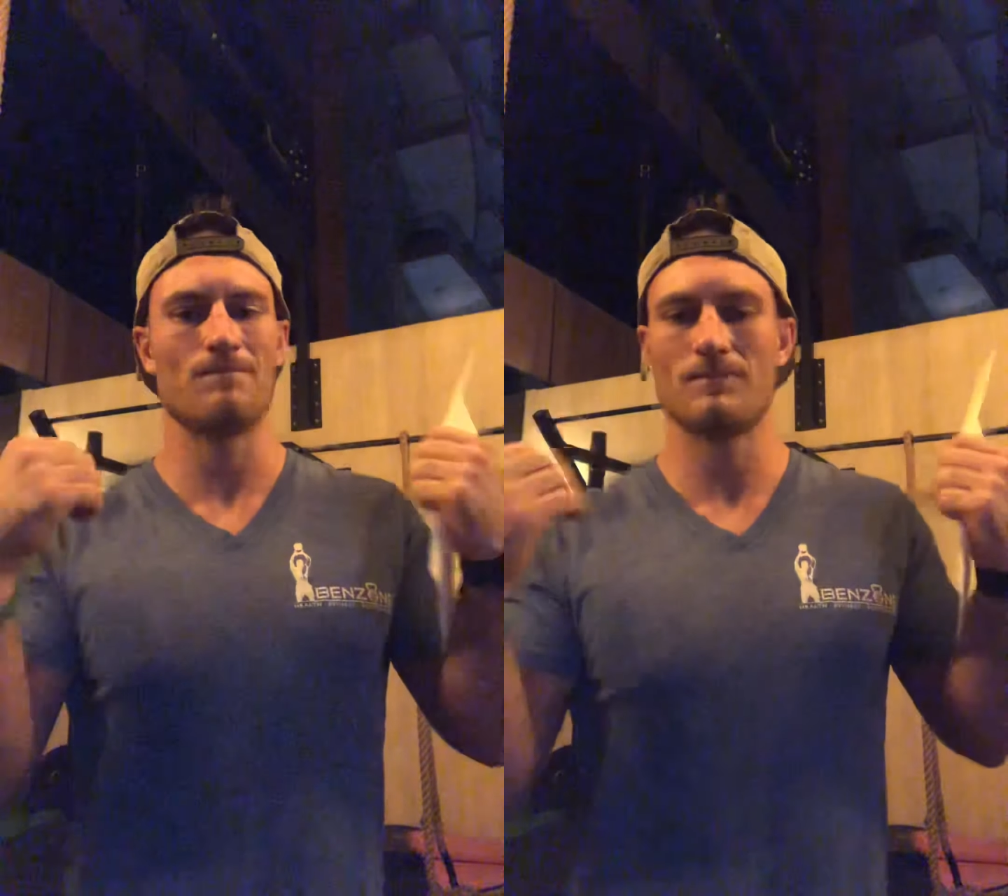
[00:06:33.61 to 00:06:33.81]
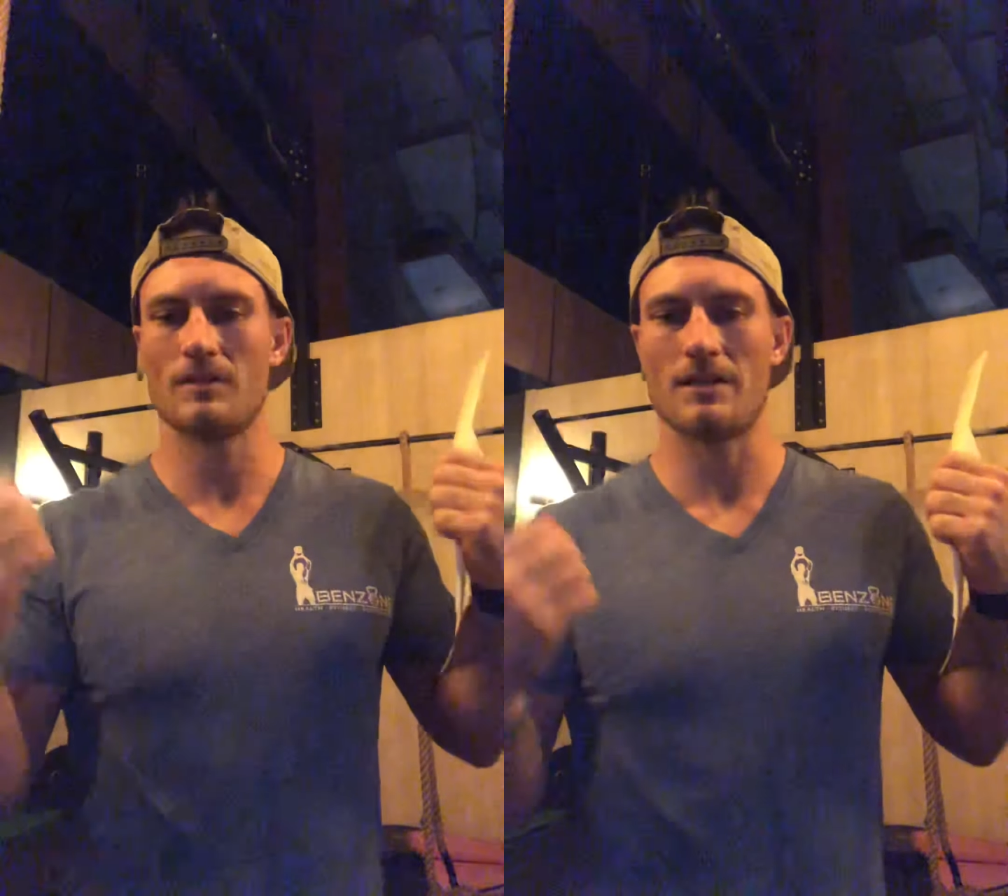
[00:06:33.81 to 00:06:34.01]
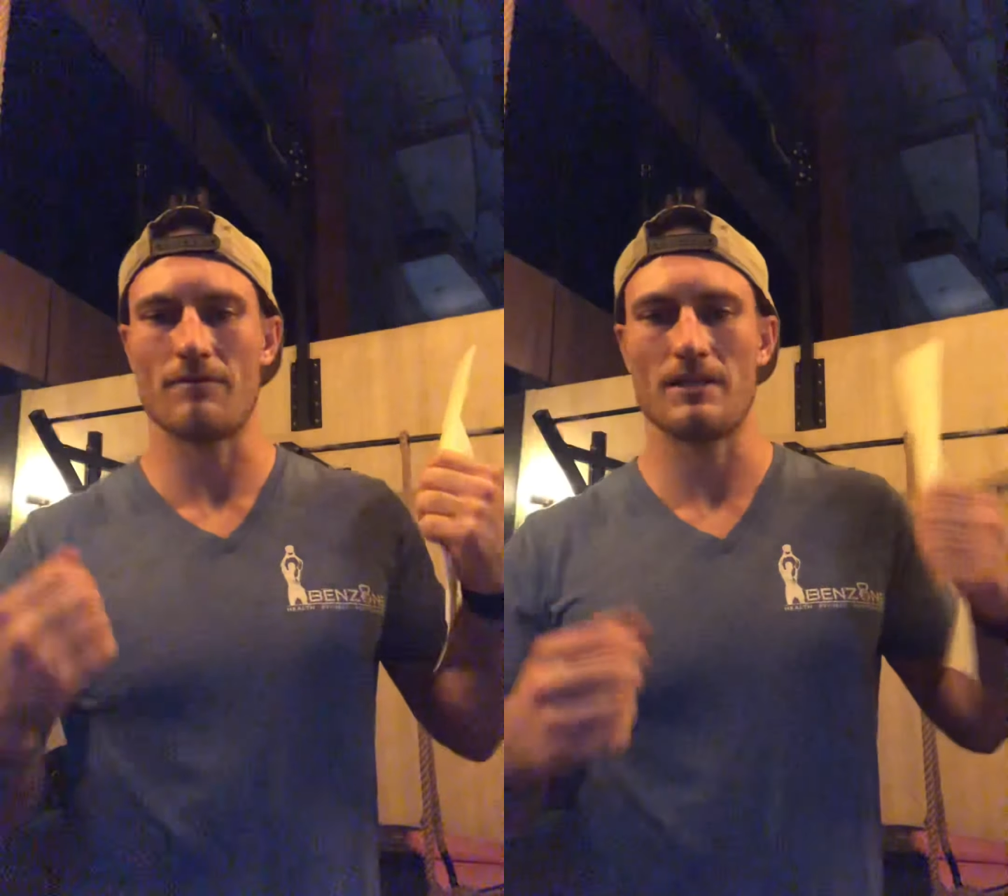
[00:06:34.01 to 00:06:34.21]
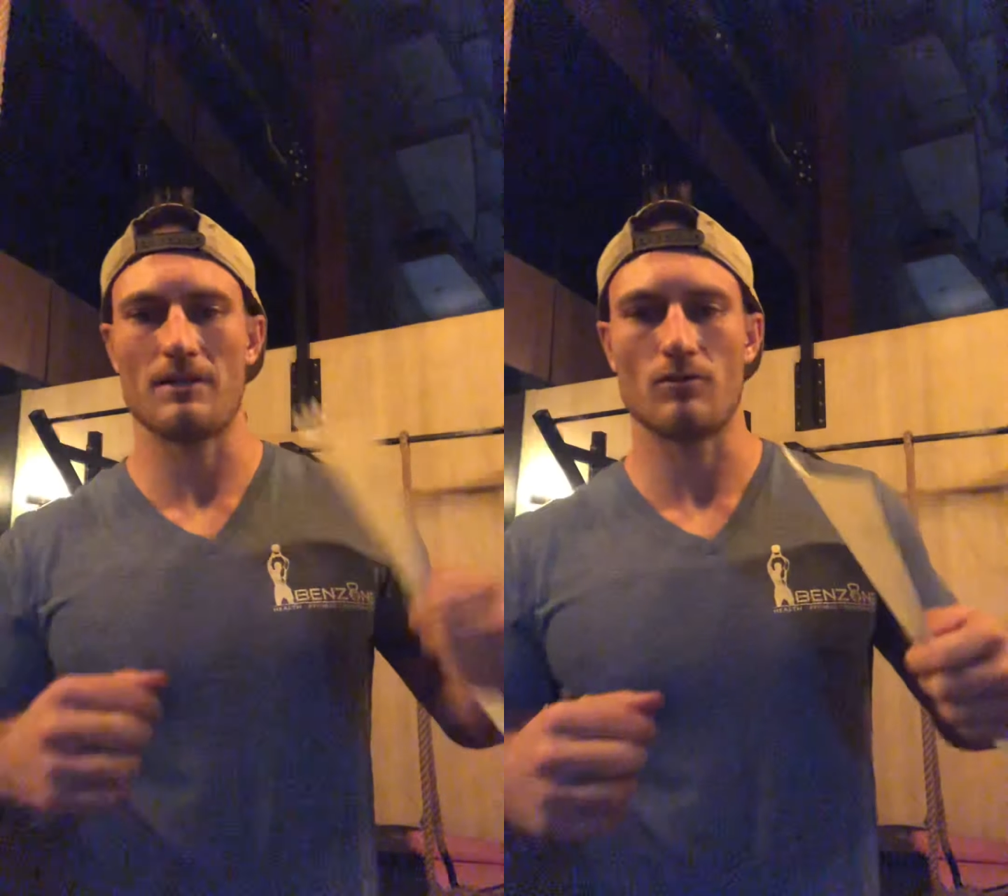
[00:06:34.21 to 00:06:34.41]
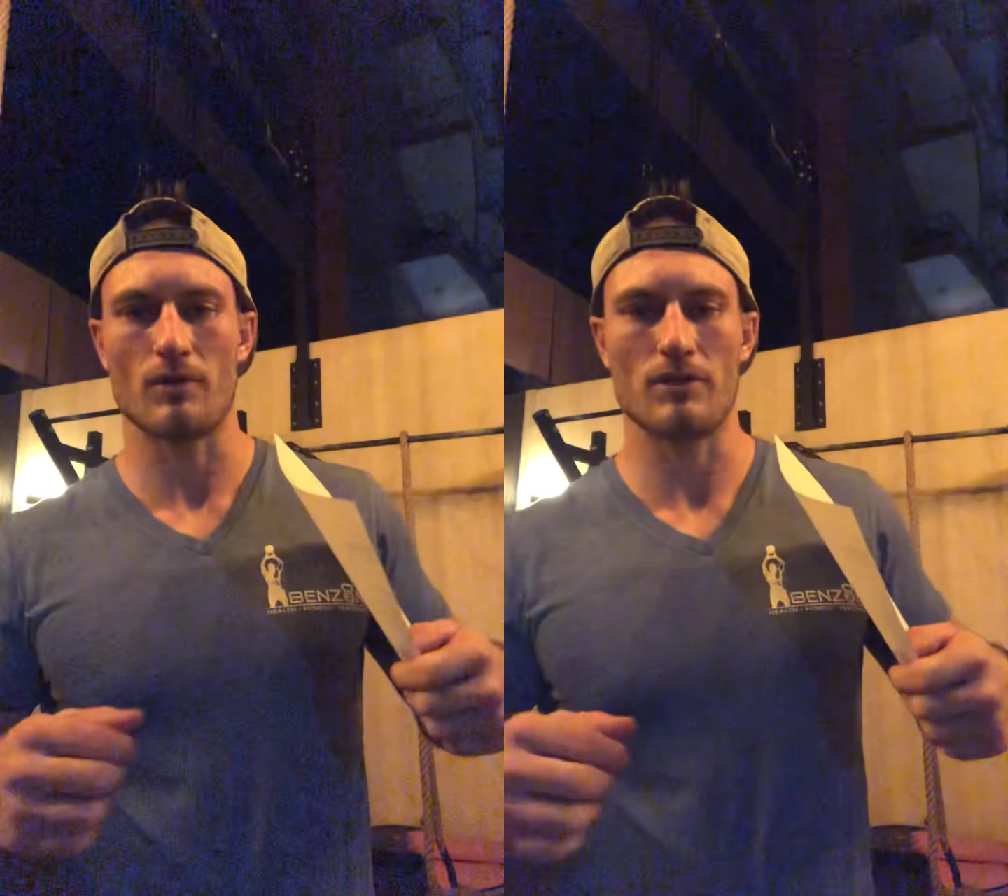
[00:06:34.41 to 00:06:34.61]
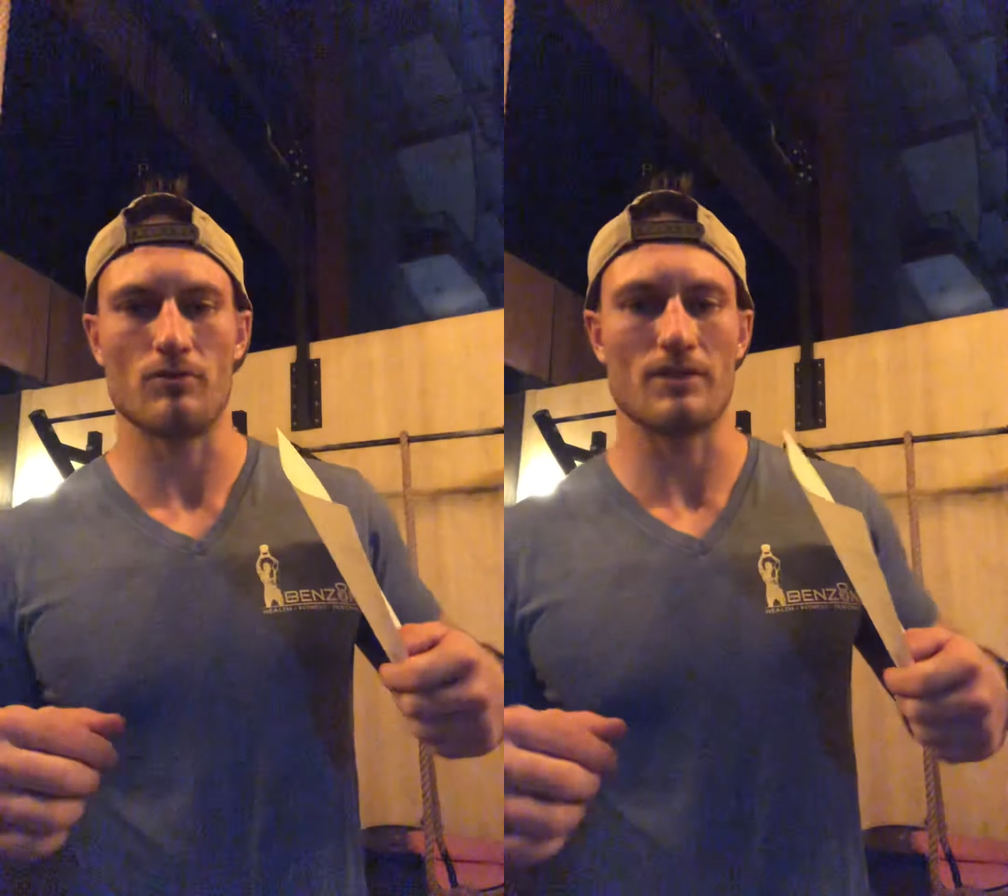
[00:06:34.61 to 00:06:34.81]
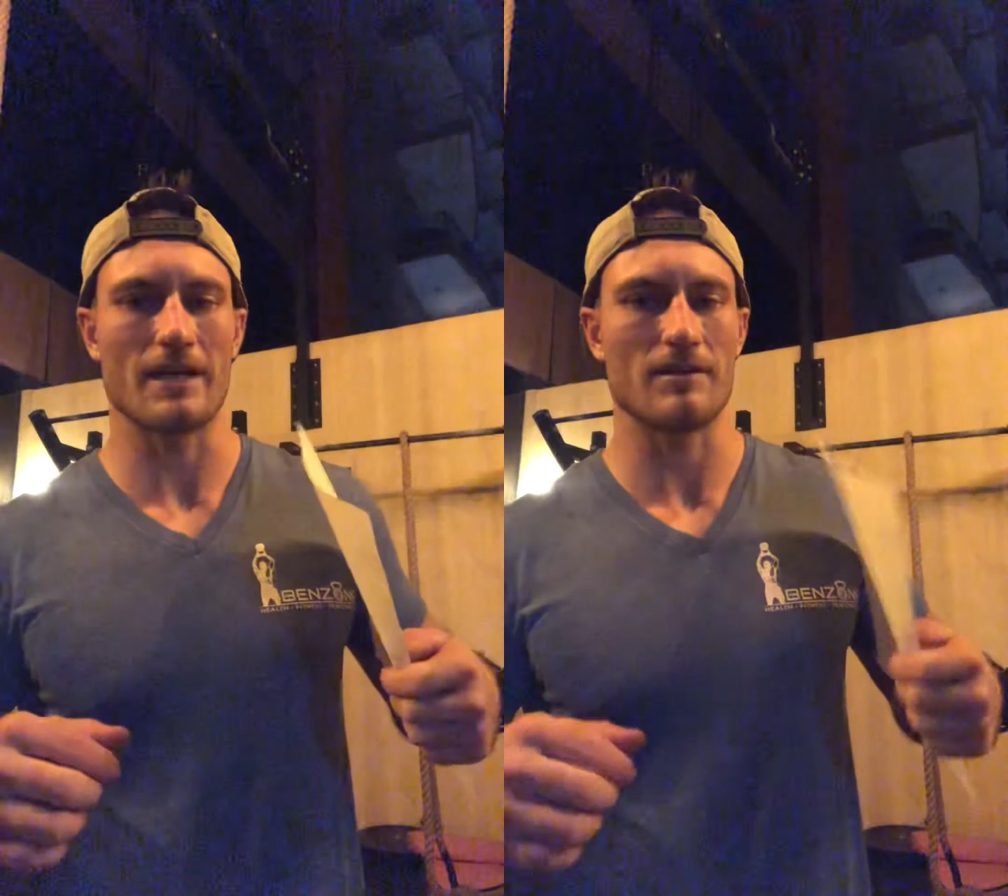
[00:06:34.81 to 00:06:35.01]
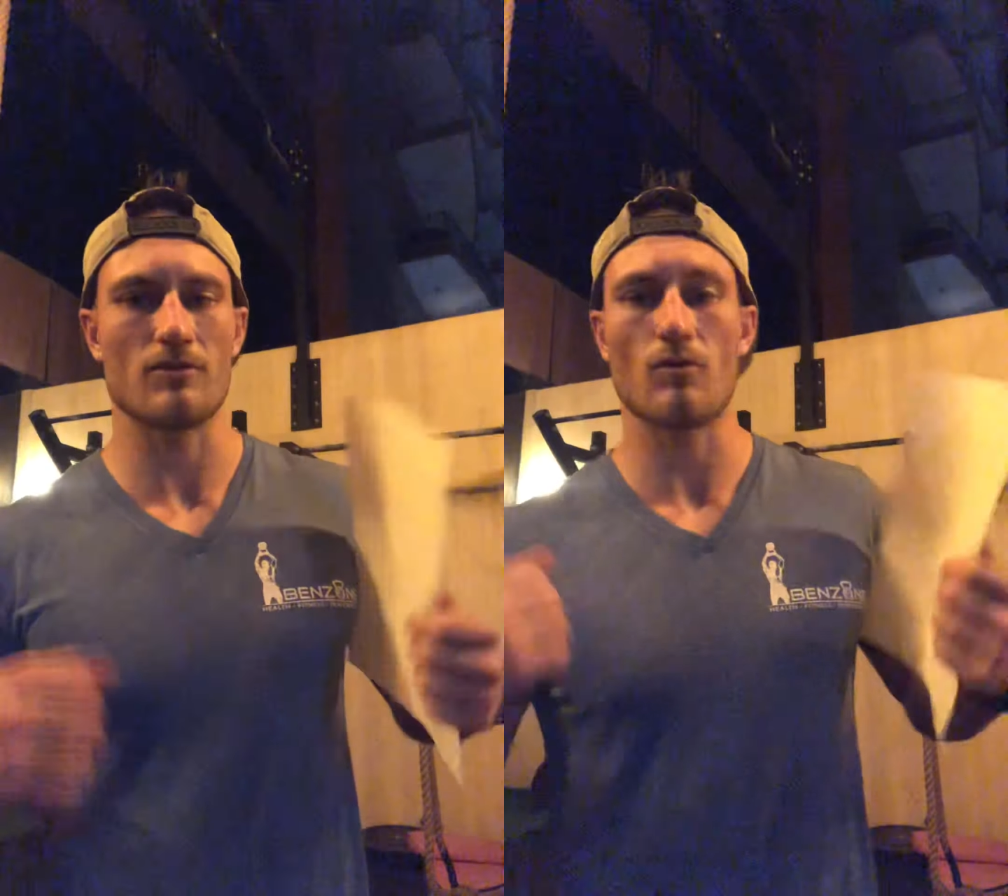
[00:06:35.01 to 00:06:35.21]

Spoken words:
17, 22 seconds,